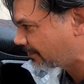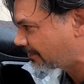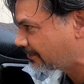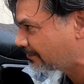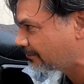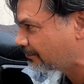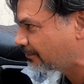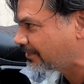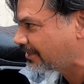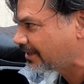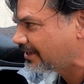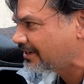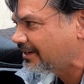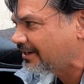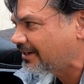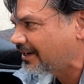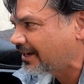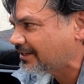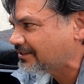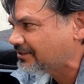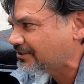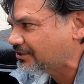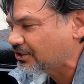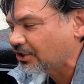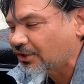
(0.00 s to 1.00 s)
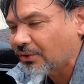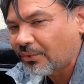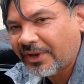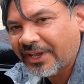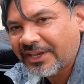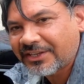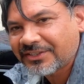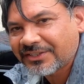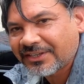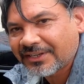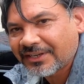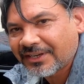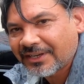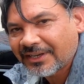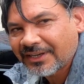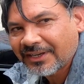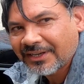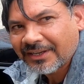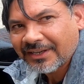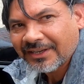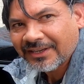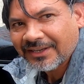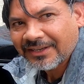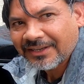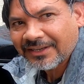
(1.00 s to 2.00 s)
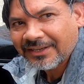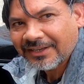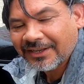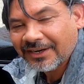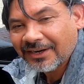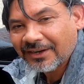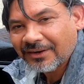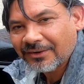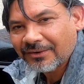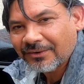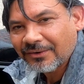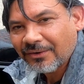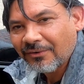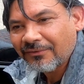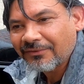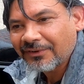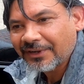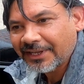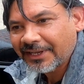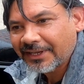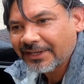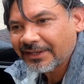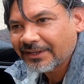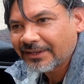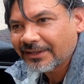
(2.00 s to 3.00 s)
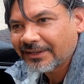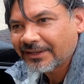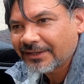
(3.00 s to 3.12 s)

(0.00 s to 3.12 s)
with, within the next two weeks, you know, hopefully.